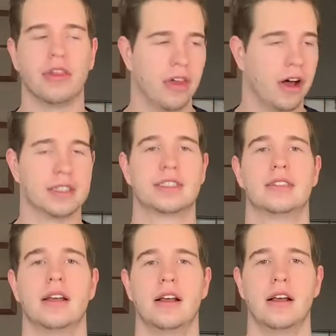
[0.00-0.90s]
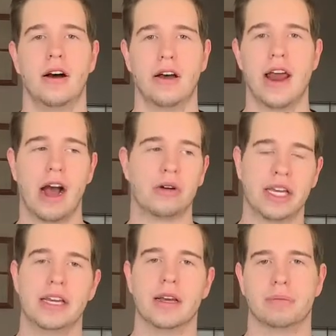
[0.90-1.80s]
thoughts on how
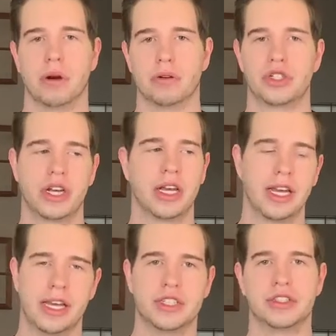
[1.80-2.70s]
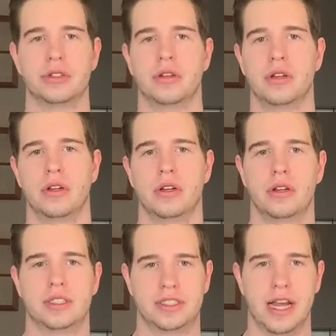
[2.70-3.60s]
he approached his
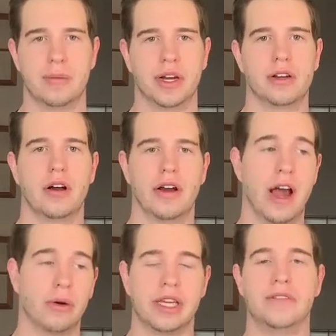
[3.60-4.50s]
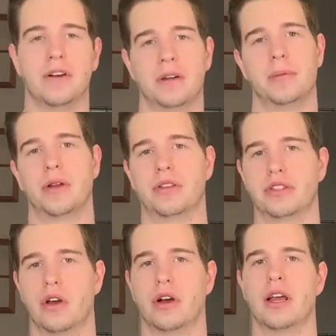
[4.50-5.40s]
statement on how he felt about the
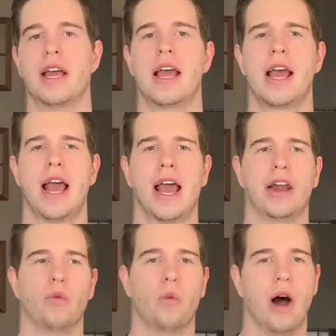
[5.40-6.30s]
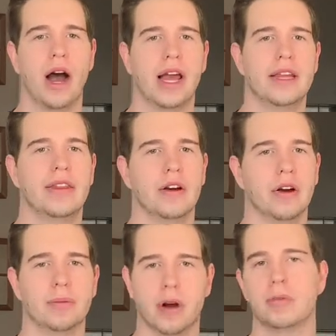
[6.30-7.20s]
song and why there
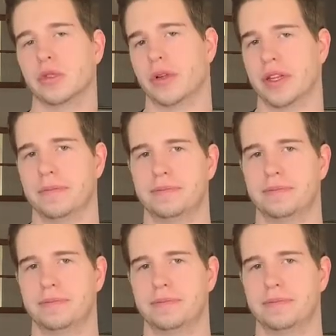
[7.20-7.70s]
are problems with it.